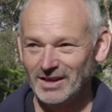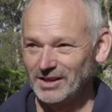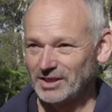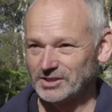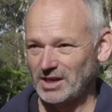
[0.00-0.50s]

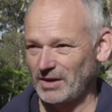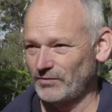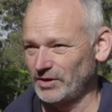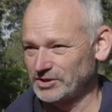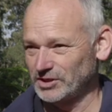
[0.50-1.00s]
It does
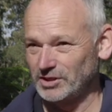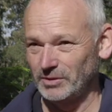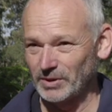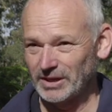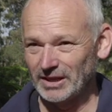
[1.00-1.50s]
have richer,
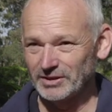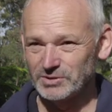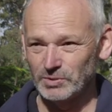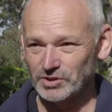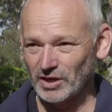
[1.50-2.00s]
deeper
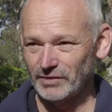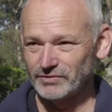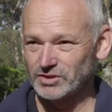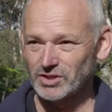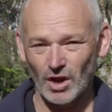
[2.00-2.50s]
colours which I have
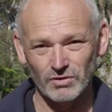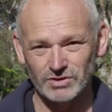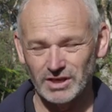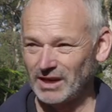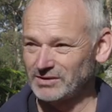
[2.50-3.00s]
to
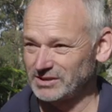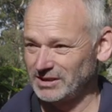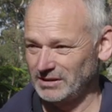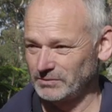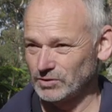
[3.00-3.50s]
tone down to
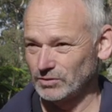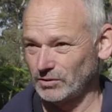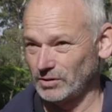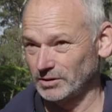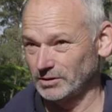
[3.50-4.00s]
get them to
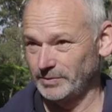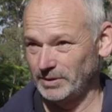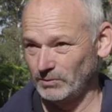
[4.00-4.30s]
look a little bit